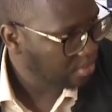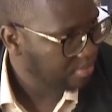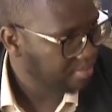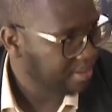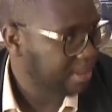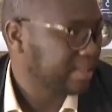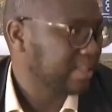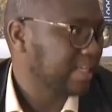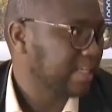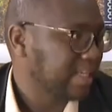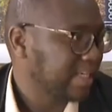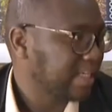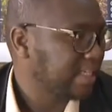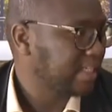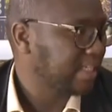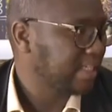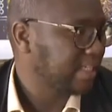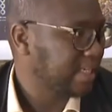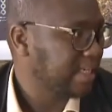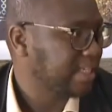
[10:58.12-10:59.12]
because at the end of
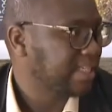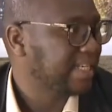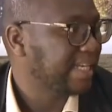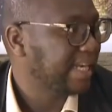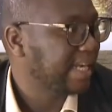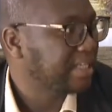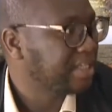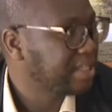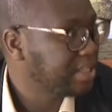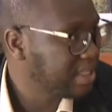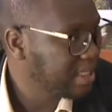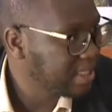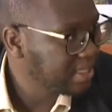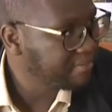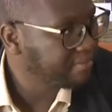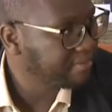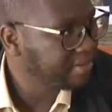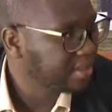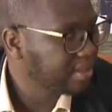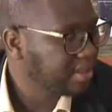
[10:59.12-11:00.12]
the day, she
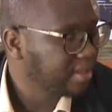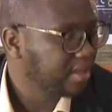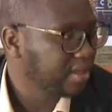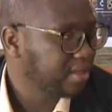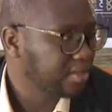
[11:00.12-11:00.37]
achieved her